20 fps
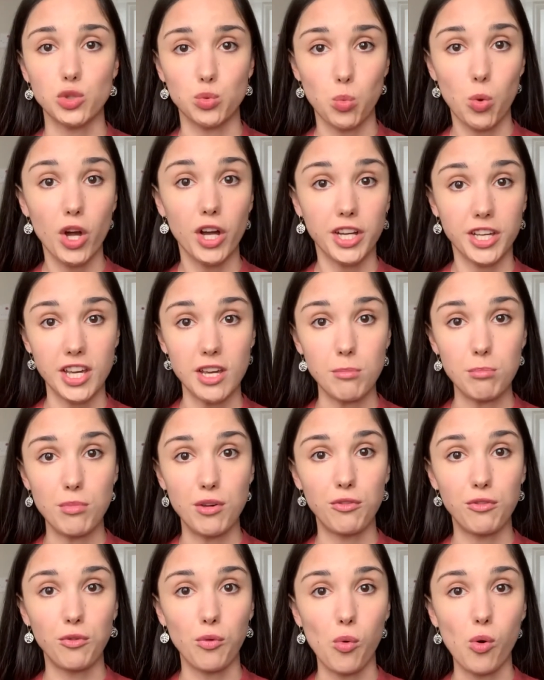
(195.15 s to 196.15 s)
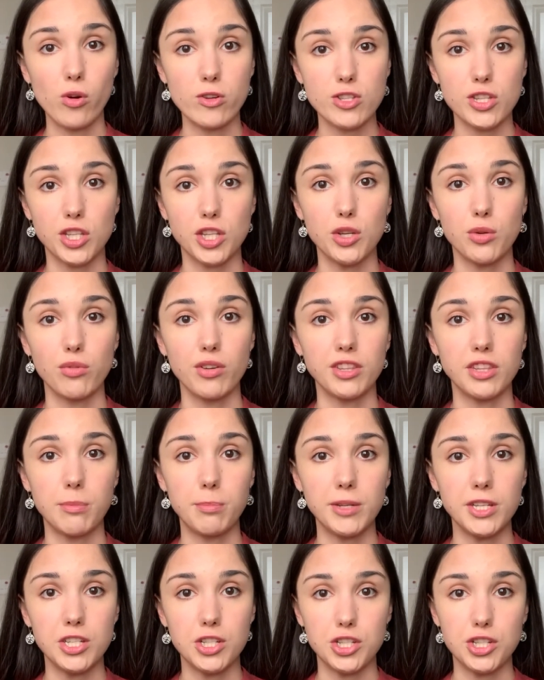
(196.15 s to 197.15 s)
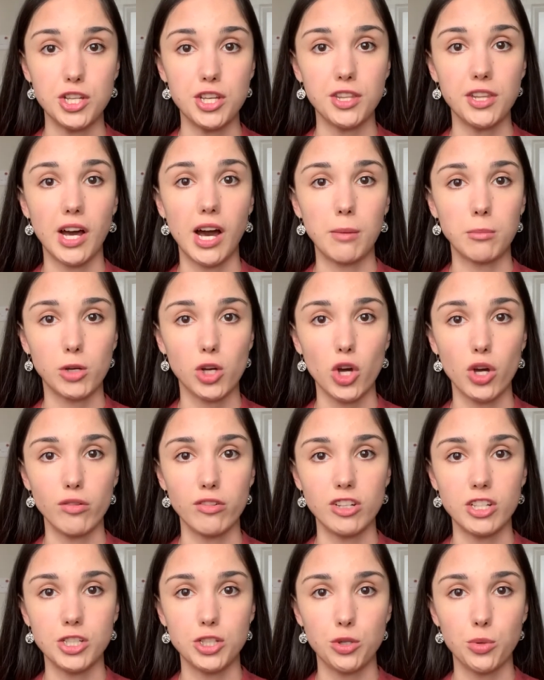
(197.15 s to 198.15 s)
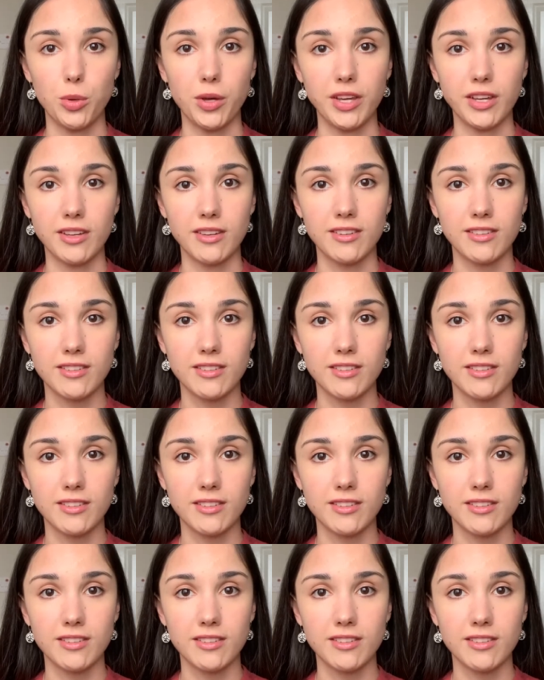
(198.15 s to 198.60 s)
working before securing the PhD that I'm currently doing,